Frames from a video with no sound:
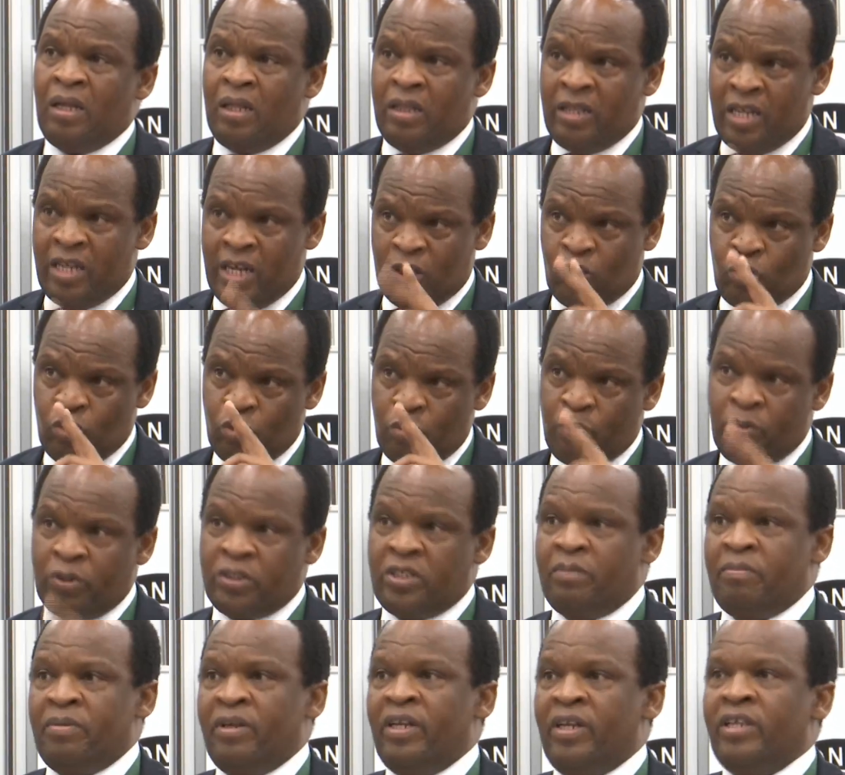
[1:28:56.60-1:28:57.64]
there are two
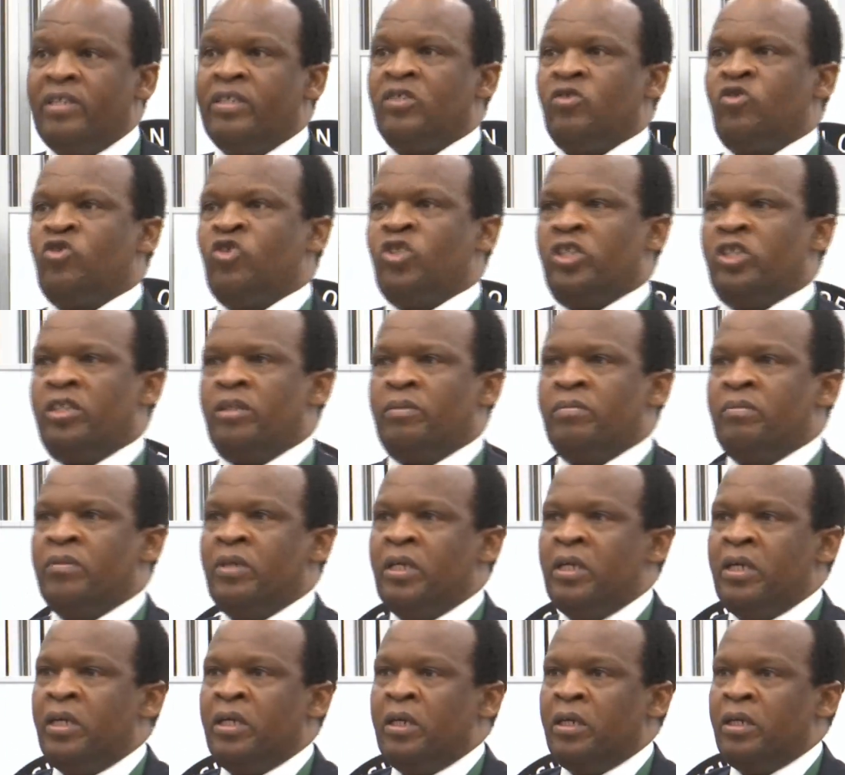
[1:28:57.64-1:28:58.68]
possibilities, Chair.
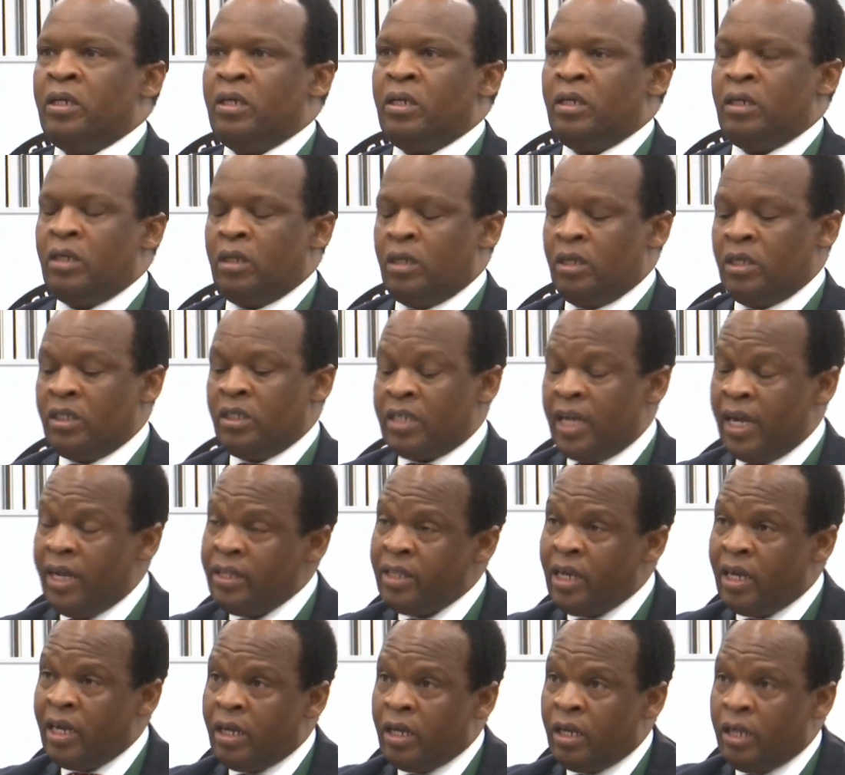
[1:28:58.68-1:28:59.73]
It's
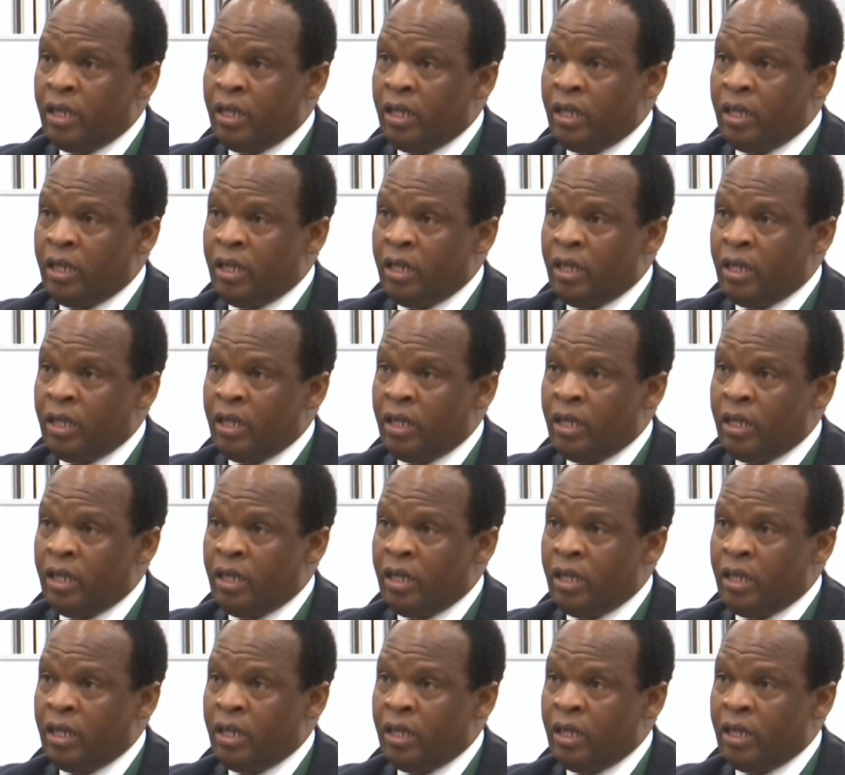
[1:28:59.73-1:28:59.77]
either